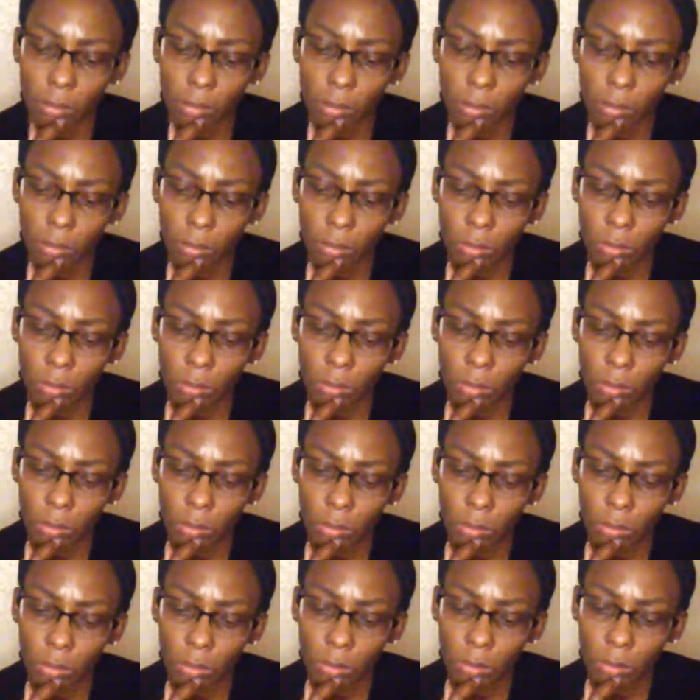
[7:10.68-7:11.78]

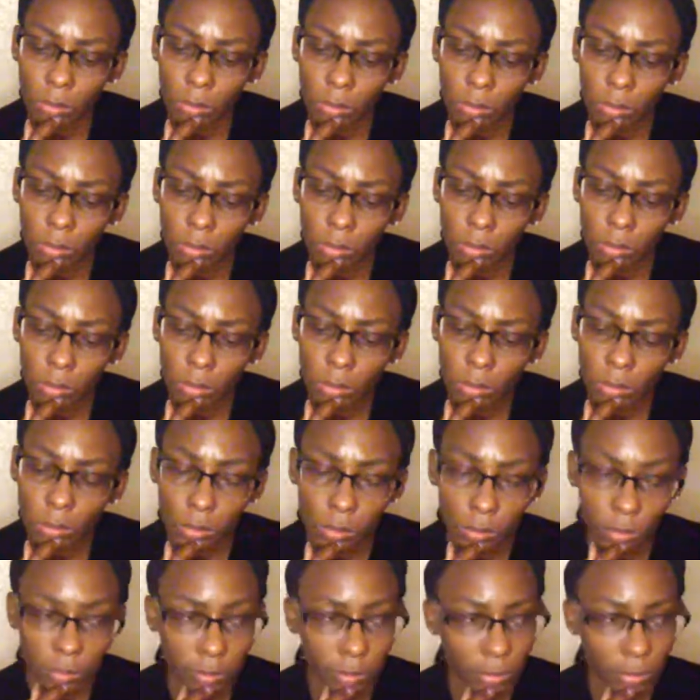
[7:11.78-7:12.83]
Nobody speaks.